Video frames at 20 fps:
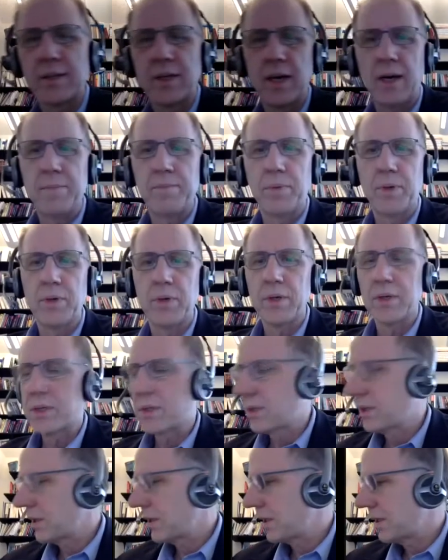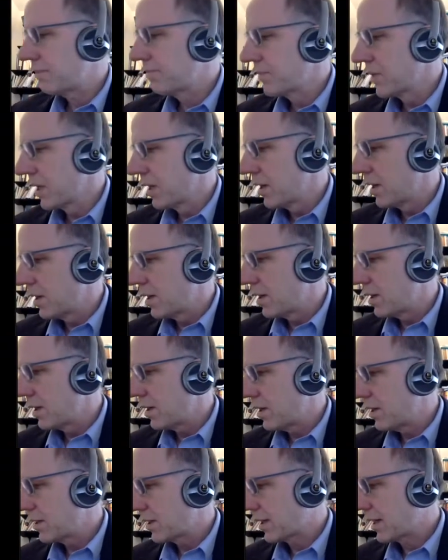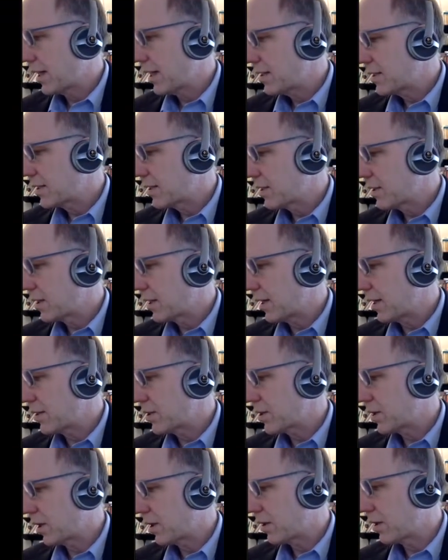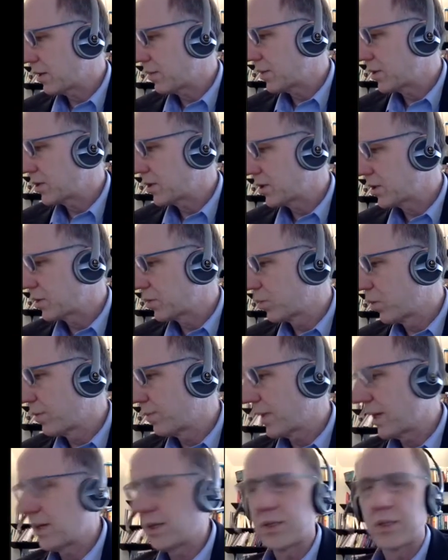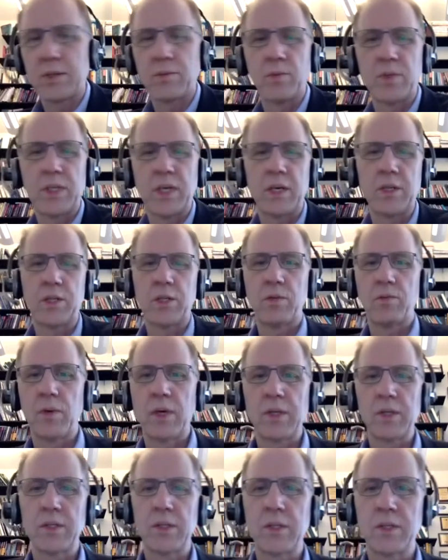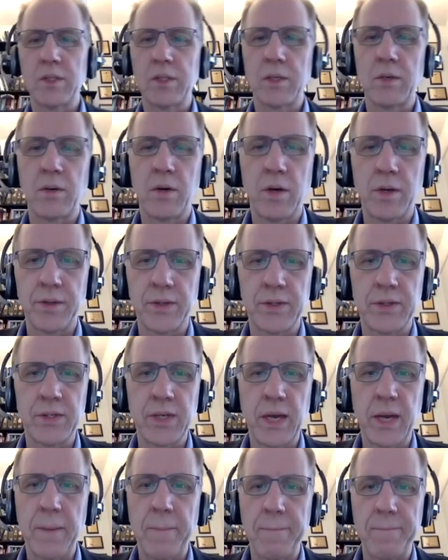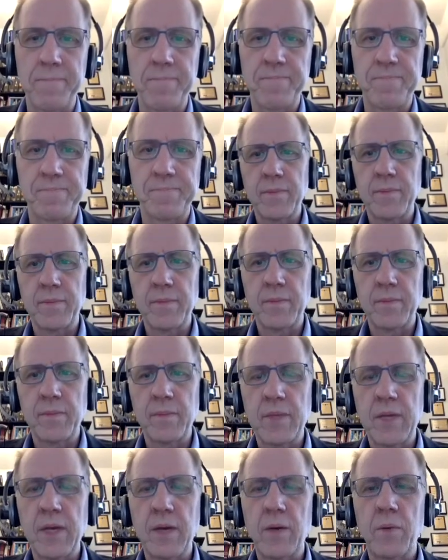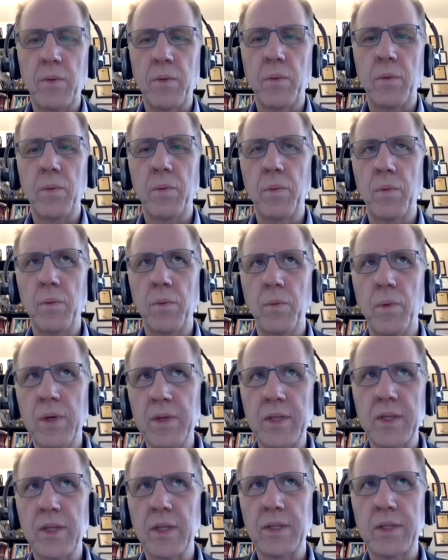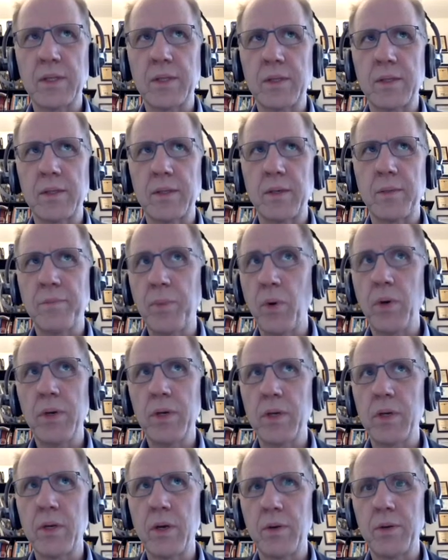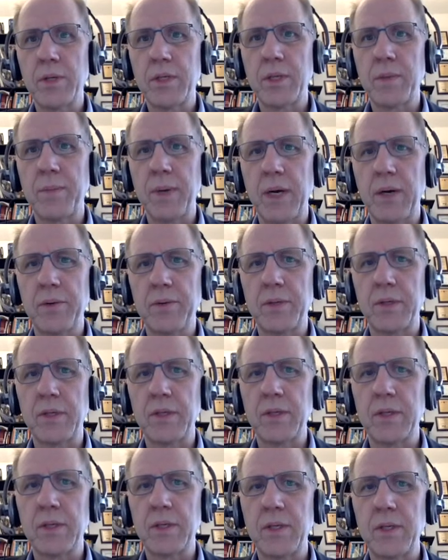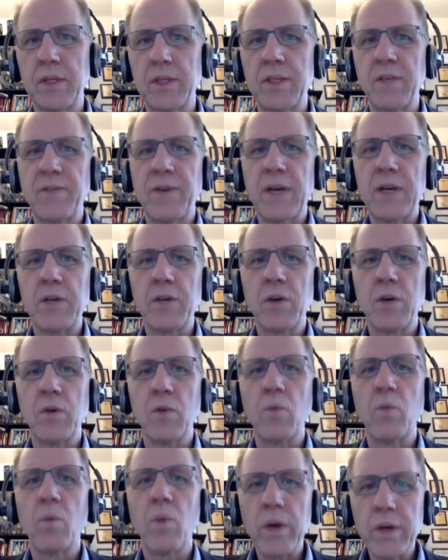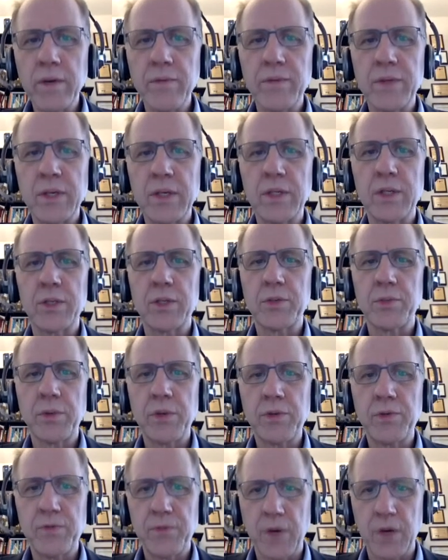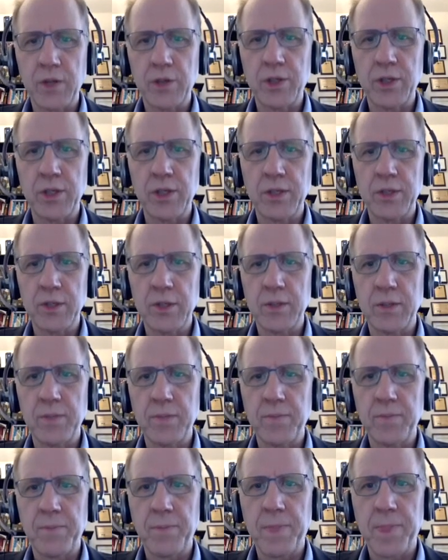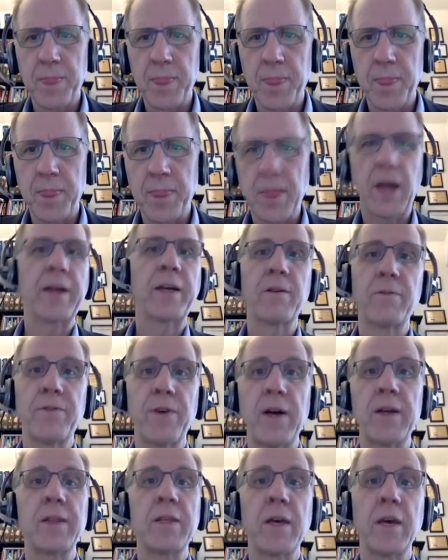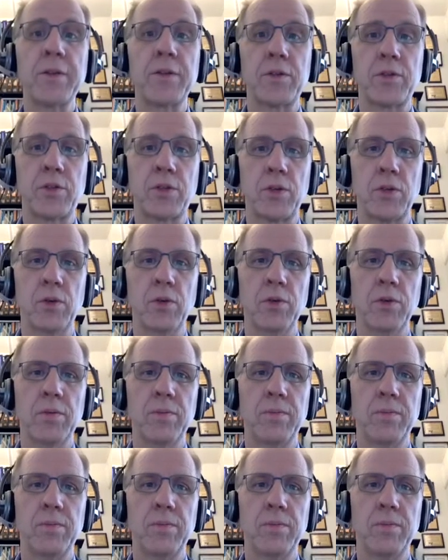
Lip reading: time period t. In the case of the SRM, it's just 1 minus the retention rate since they're all the same. Now, one thing that's important to notice about these is if I know one of these three functions, I can find the other two.